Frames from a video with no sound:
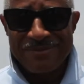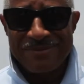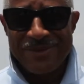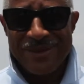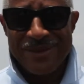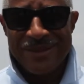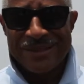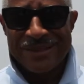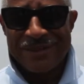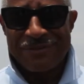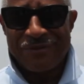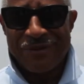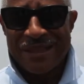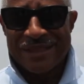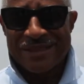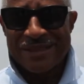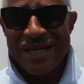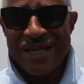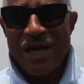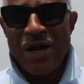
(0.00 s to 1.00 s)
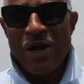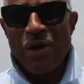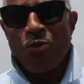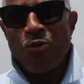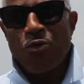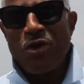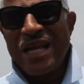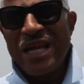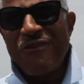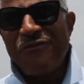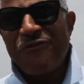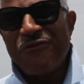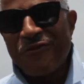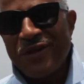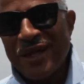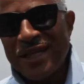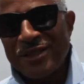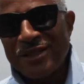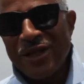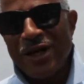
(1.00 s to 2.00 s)
on his face. We
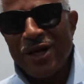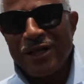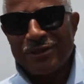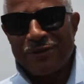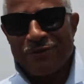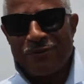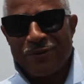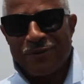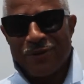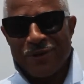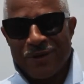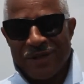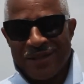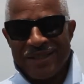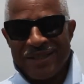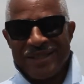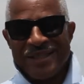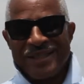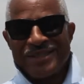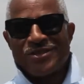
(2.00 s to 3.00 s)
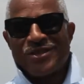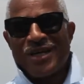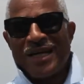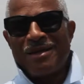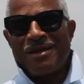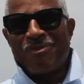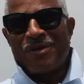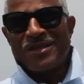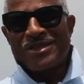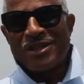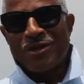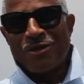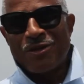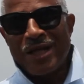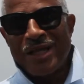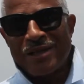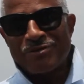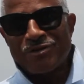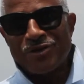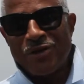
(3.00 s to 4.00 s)
fell on the floor. Johnny Pacheco
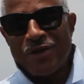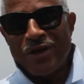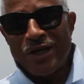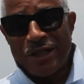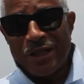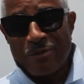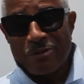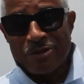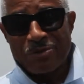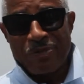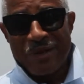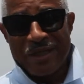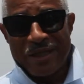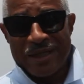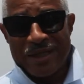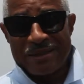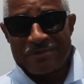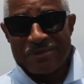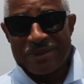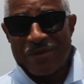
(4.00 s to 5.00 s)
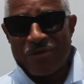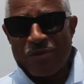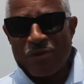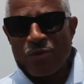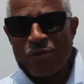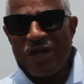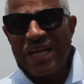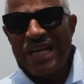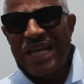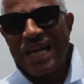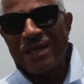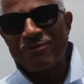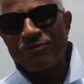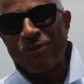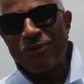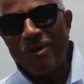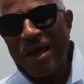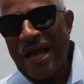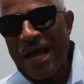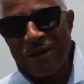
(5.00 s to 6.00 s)
laughed so hard he almost peed on himself. We
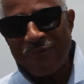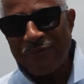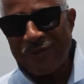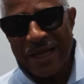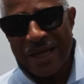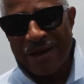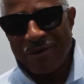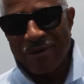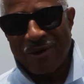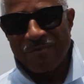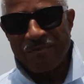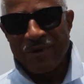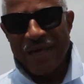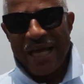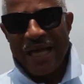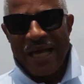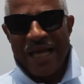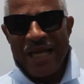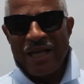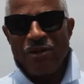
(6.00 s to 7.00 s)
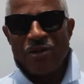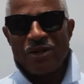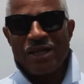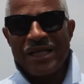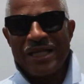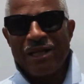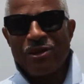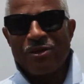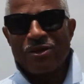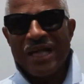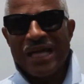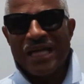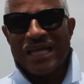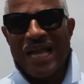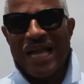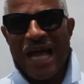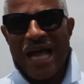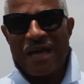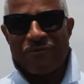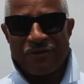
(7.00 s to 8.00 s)
laughed for about half an hour. He looked like
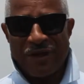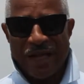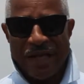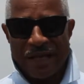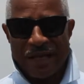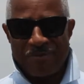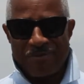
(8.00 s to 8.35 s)
an Afghan